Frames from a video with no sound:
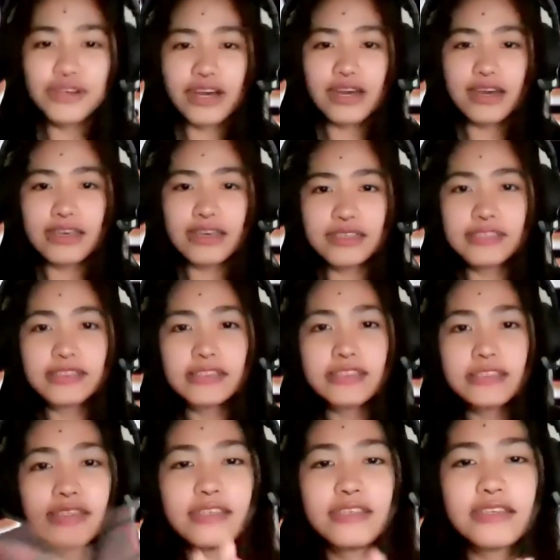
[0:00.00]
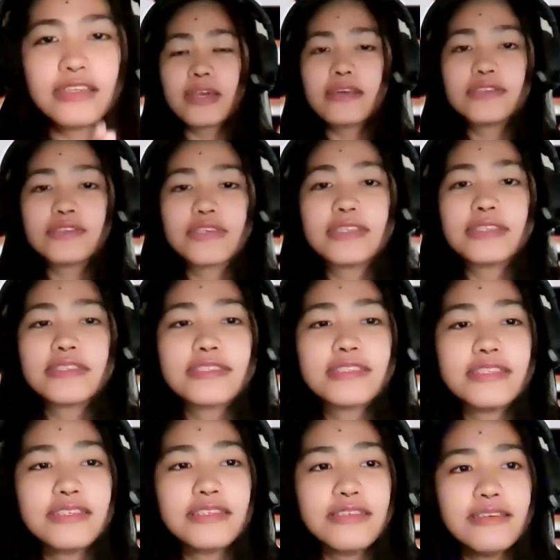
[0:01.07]
you guys, as you can
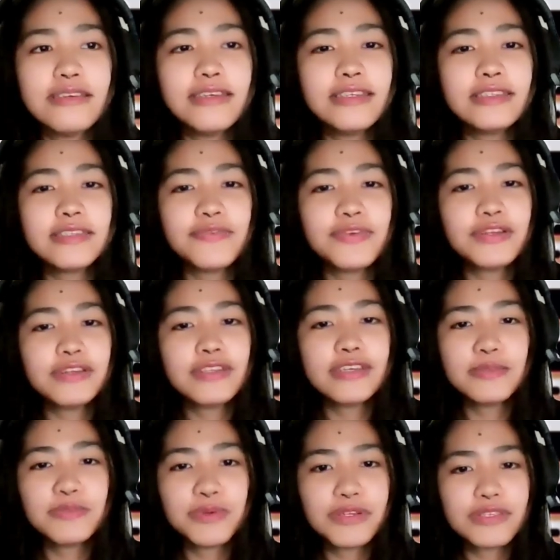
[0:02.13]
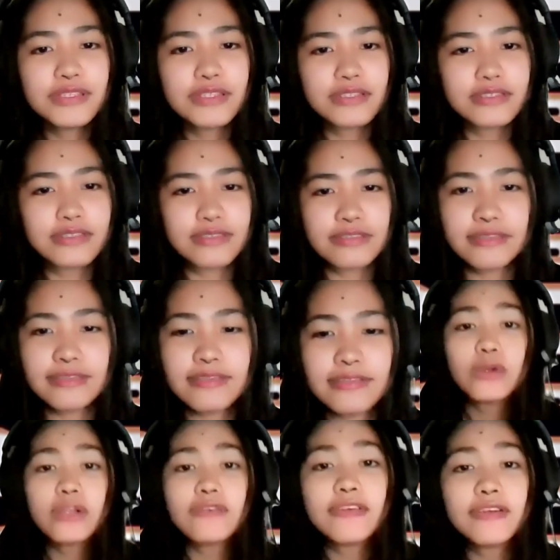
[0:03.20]
see, he's a very nice person.
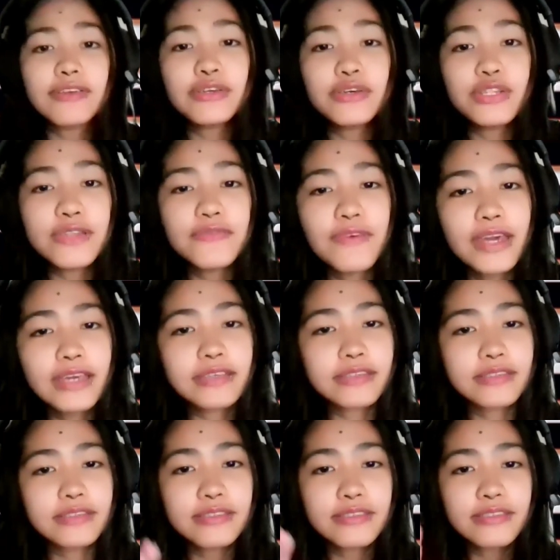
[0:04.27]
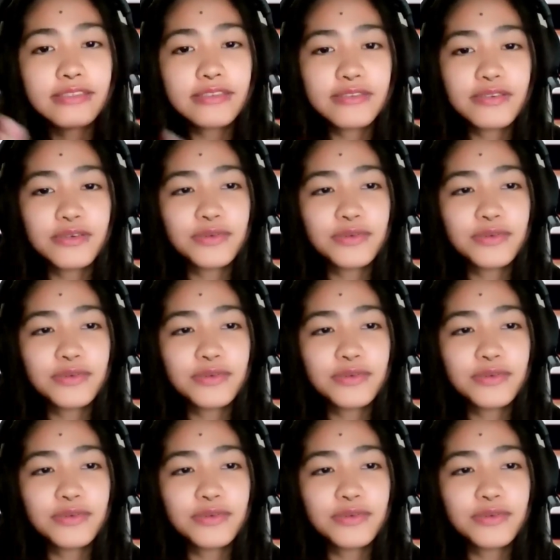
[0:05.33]
What a very good advice.